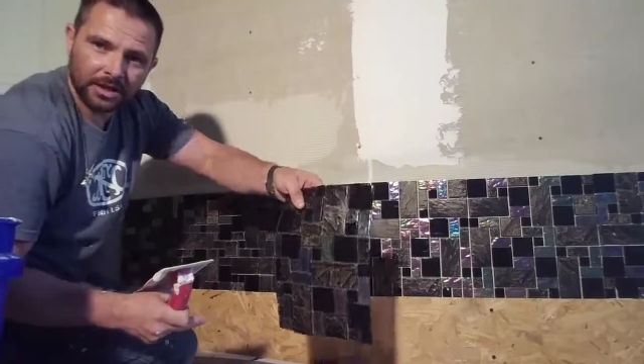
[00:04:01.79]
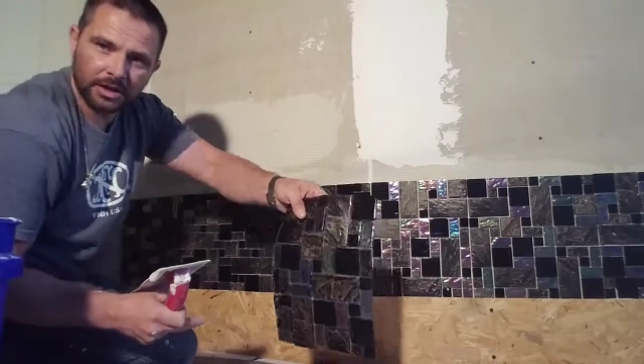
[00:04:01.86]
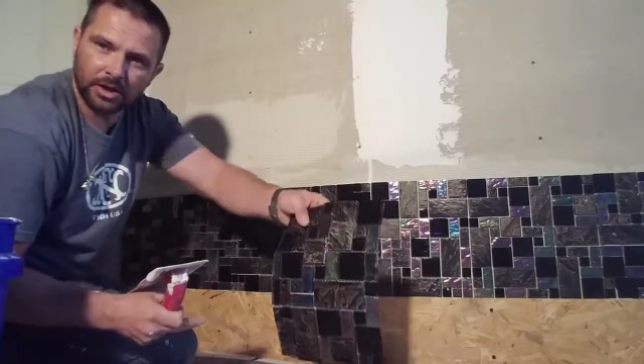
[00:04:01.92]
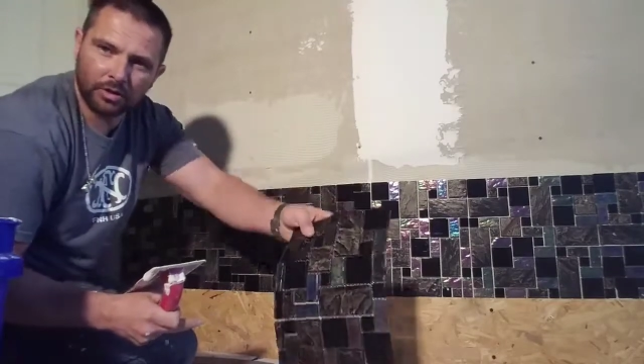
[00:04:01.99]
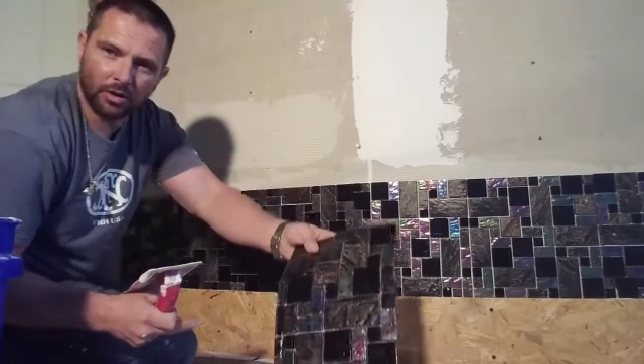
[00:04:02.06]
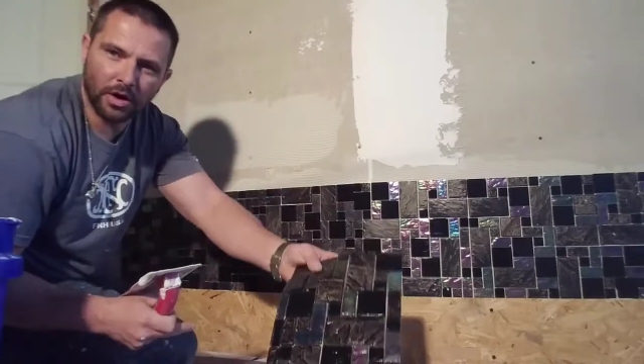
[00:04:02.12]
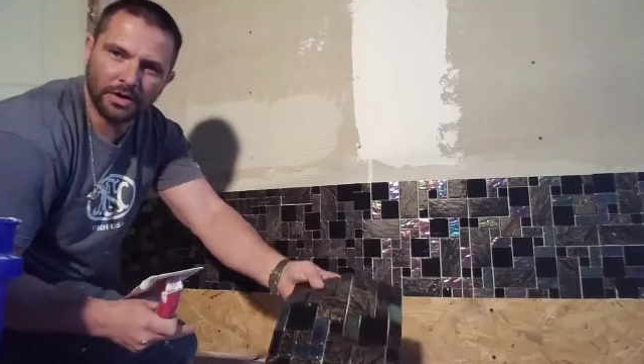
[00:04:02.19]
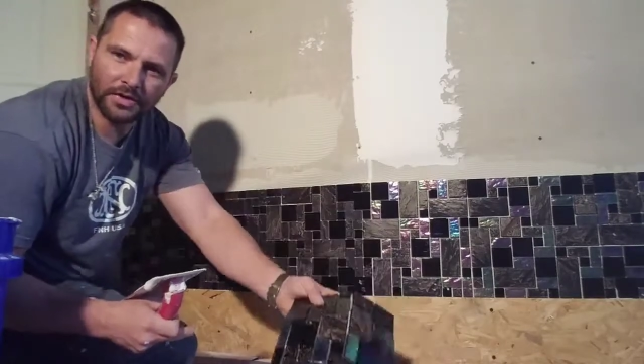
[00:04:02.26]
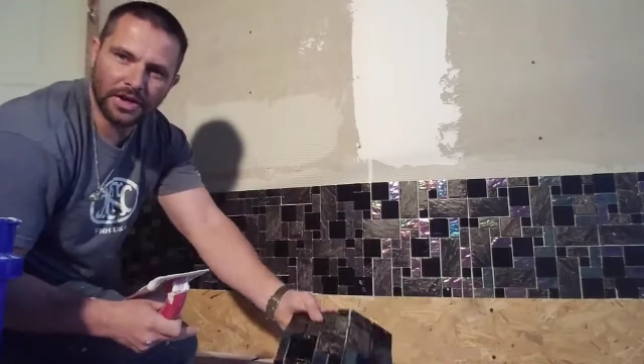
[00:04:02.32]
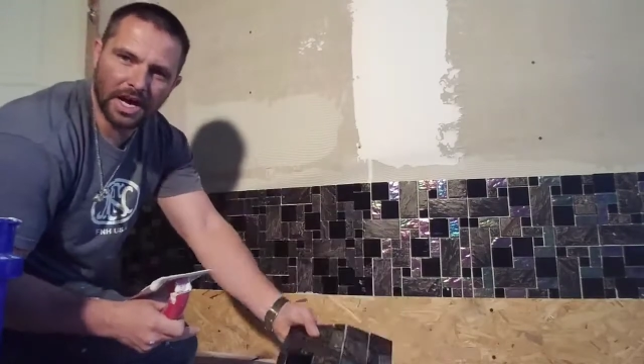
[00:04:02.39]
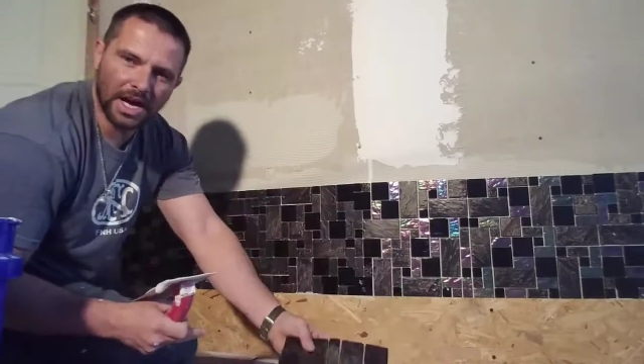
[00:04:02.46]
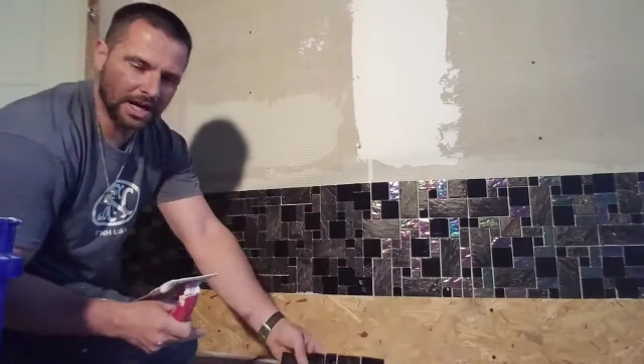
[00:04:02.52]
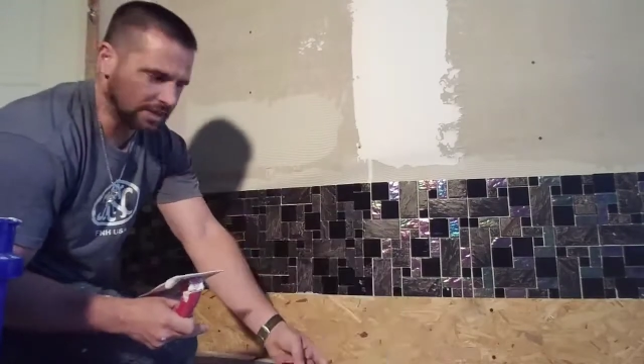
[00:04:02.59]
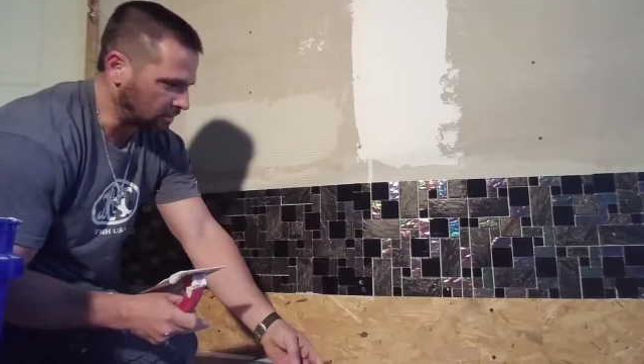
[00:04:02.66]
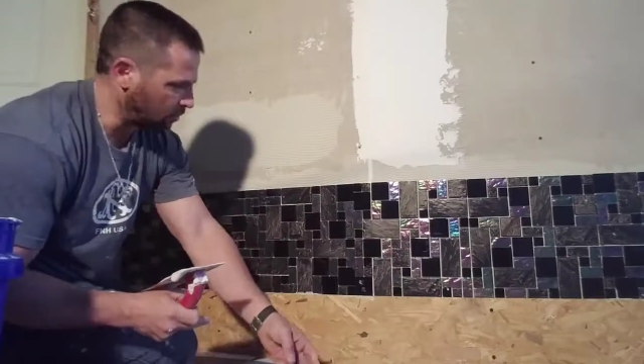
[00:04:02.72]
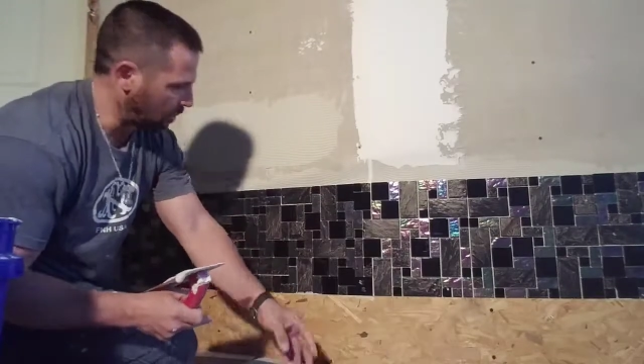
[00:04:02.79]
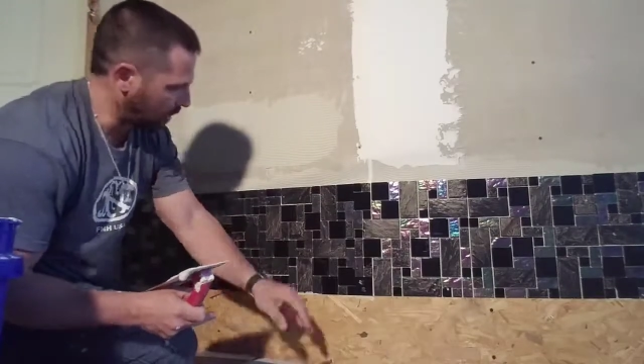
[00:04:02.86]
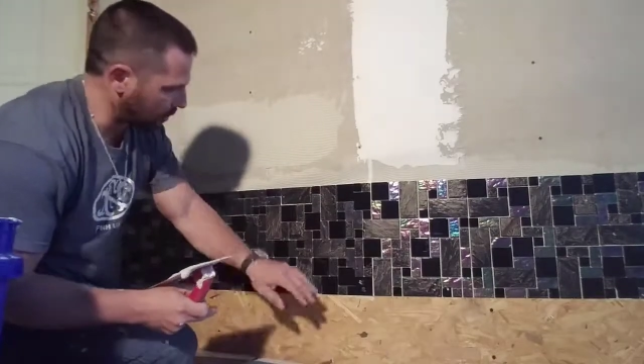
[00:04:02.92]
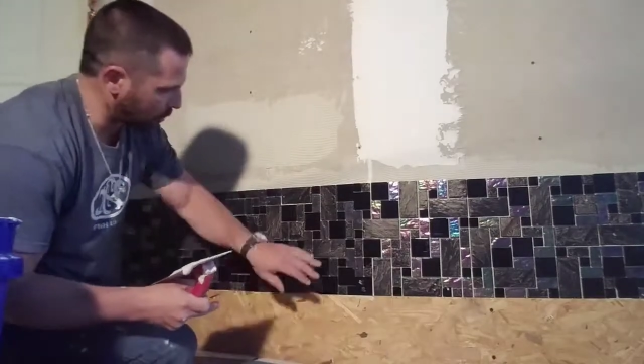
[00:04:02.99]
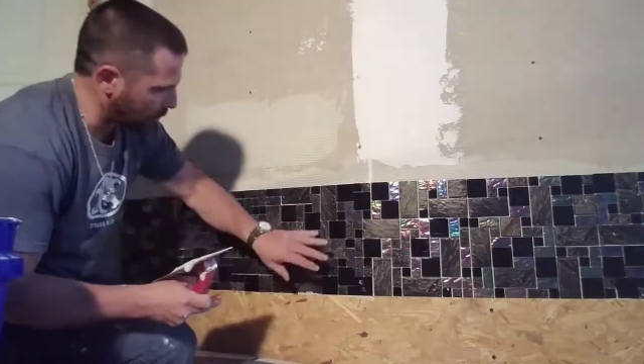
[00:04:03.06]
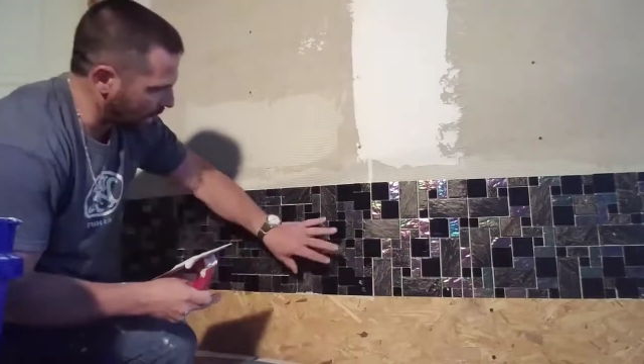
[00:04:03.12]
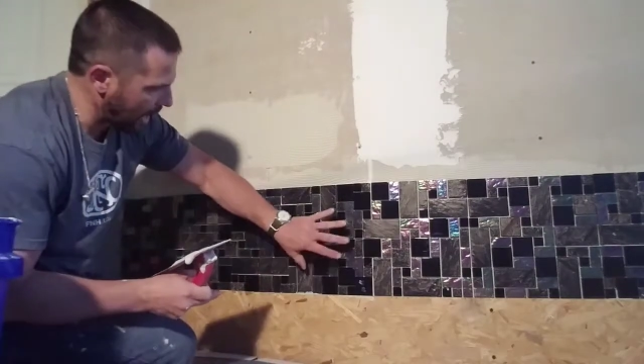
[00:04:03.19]
You don't want that, you
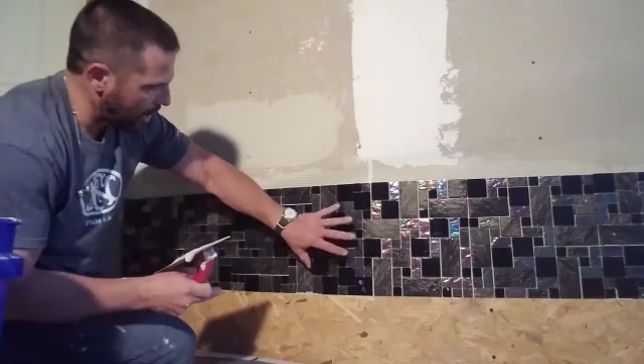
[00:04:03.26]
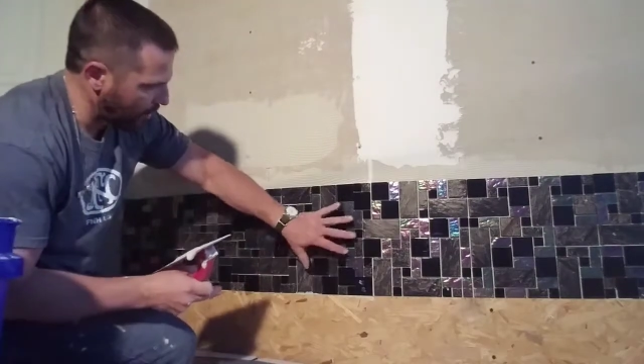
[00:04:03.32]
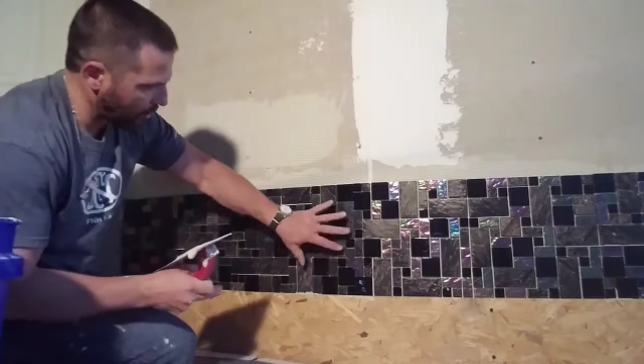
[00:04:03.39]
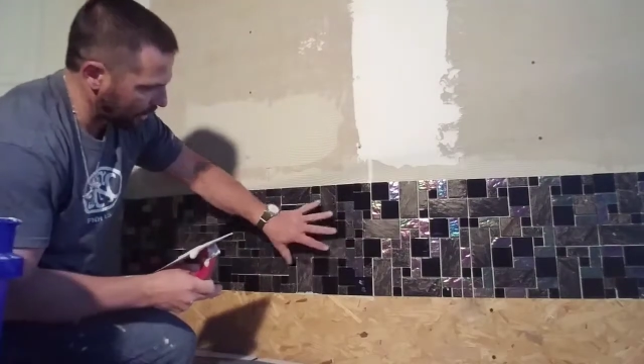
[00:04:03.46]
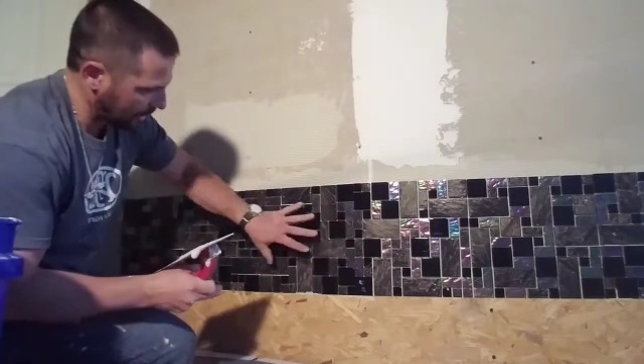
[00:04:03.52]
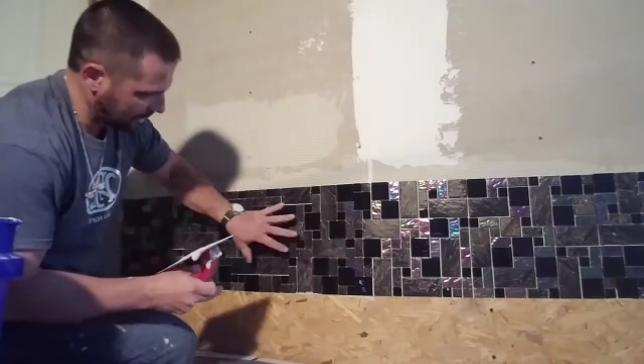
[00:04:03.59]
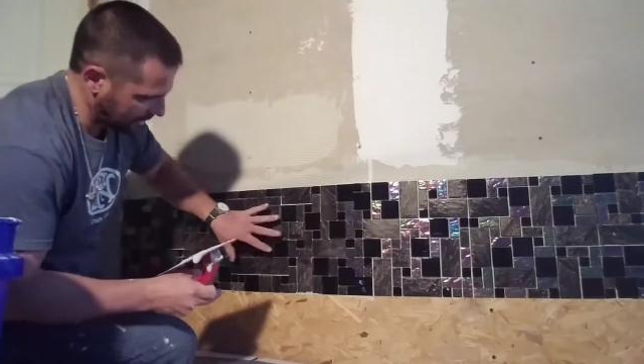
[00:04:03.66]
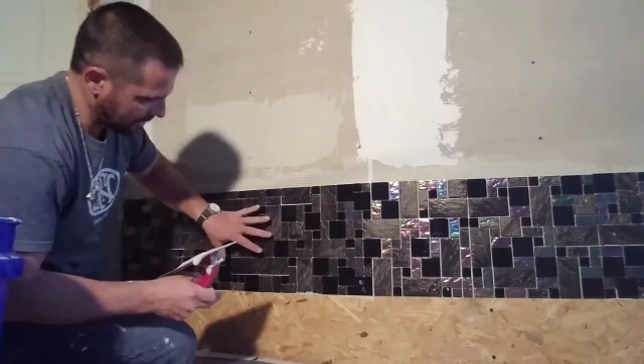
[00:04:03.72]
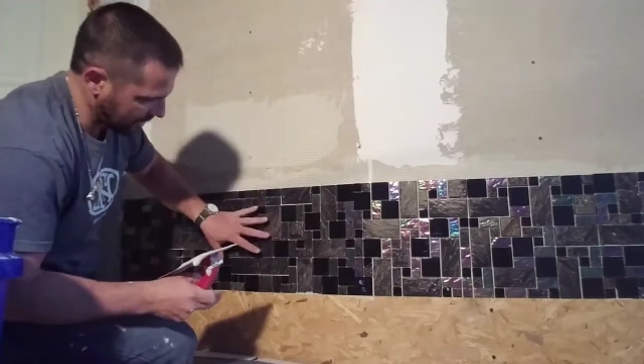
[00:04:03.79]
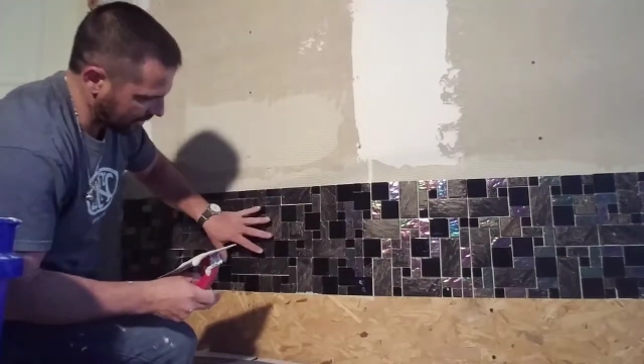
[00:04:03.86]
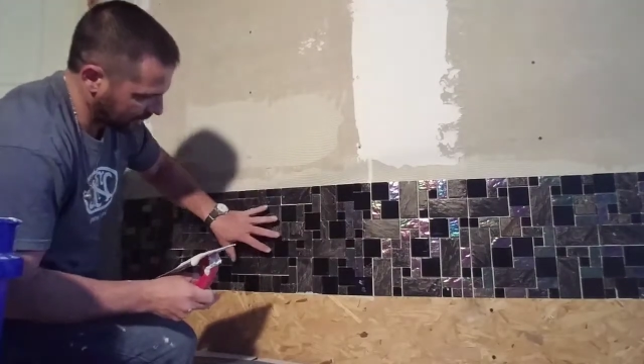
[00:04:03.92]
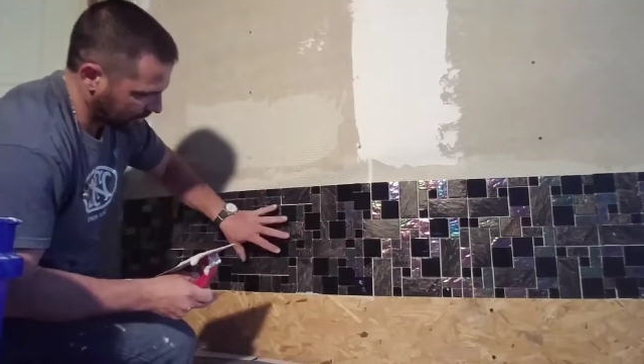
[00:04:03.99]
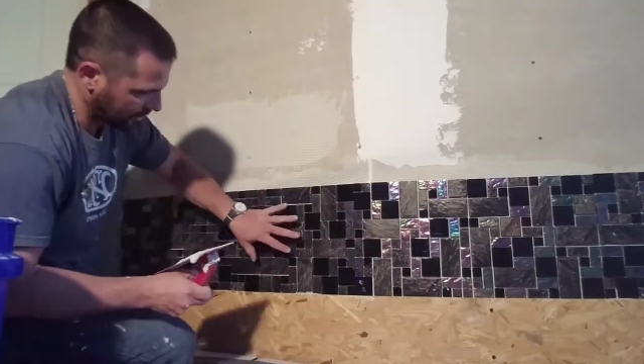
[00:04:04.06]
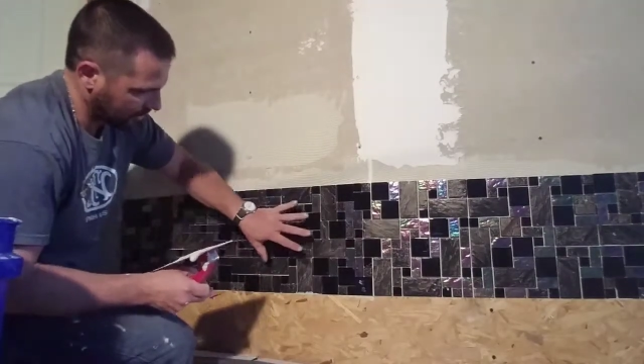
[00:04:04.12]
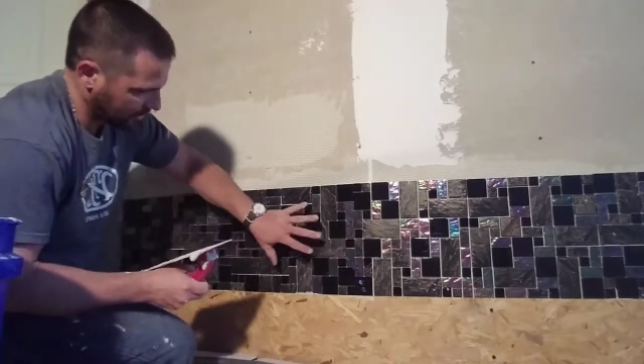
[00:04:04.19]
want the route right there.